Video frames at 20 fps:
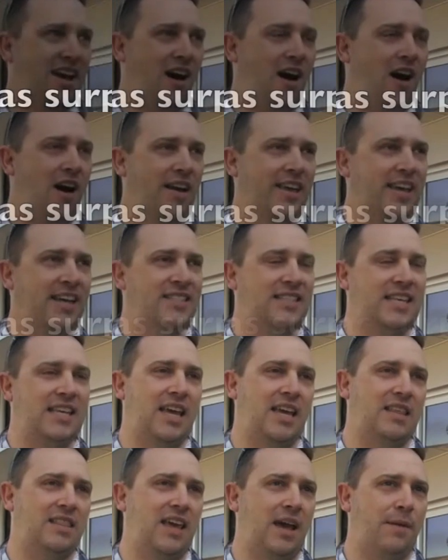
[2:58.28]
I guess
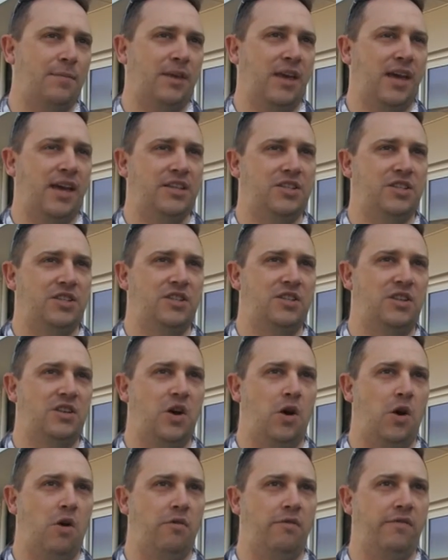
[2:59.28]
the application
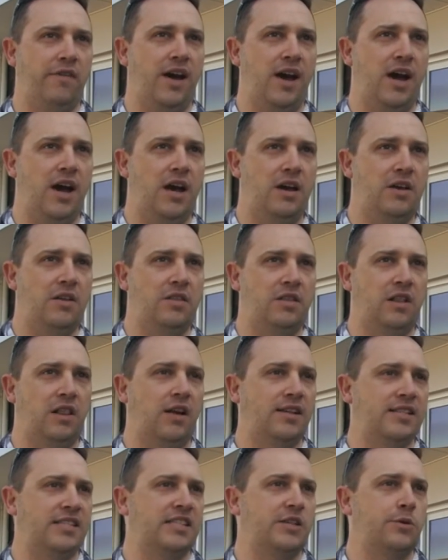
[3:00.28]
of the
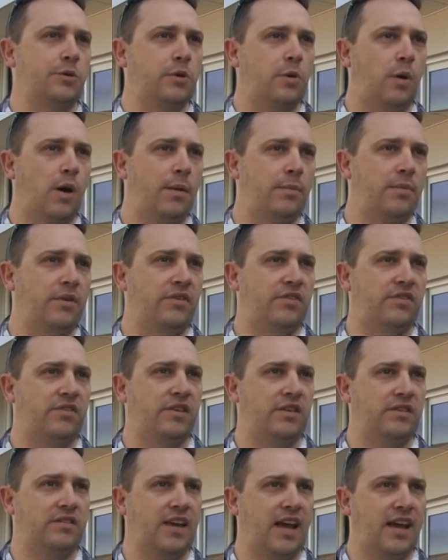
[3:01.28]
licensing requirements
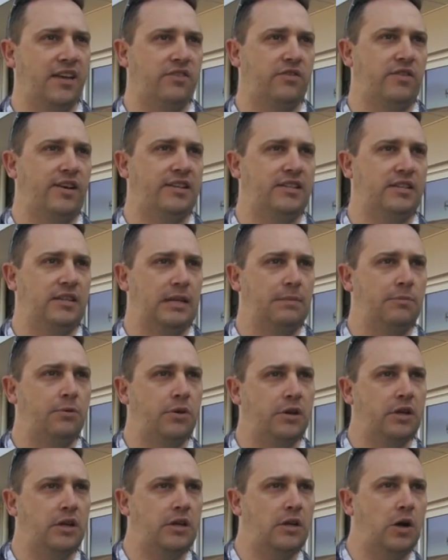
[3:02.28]
that CASA are actually
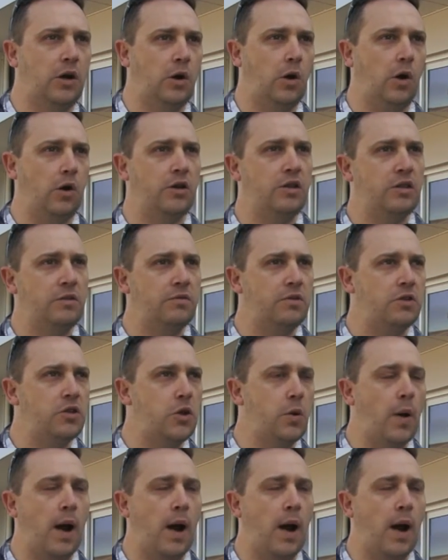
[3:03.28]
putting on new